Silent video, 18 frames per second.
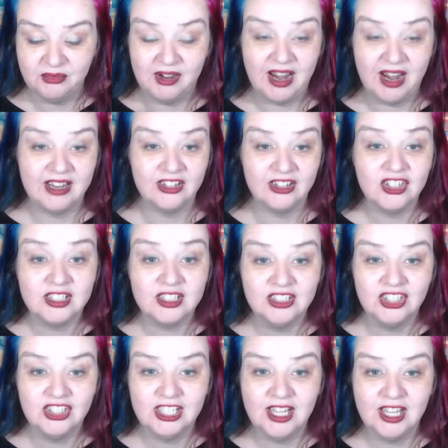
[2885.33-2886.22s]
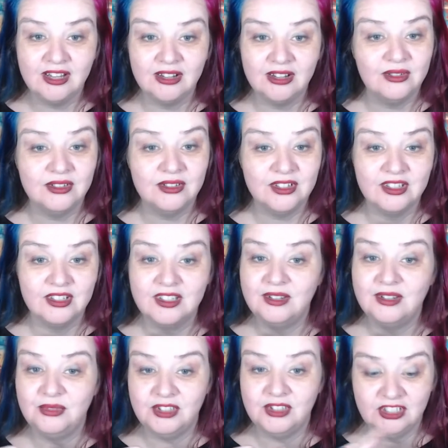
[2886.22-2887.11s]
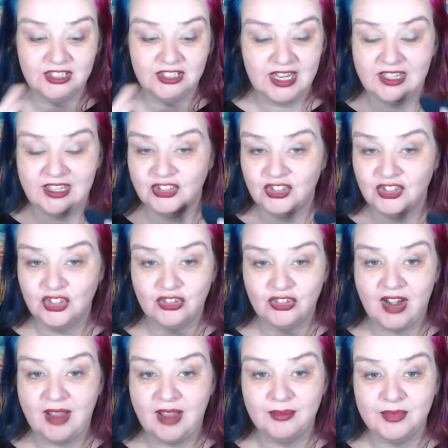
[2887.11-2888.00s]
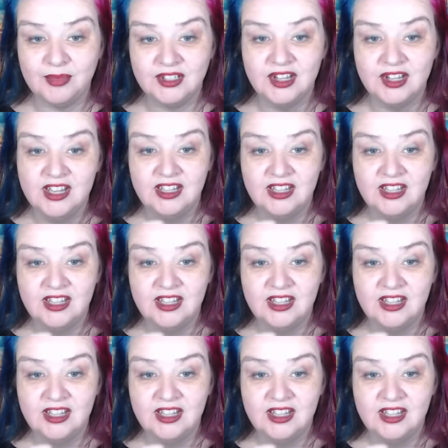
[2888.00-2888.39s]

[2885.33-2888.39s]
were actually geodes because he was just taking scraps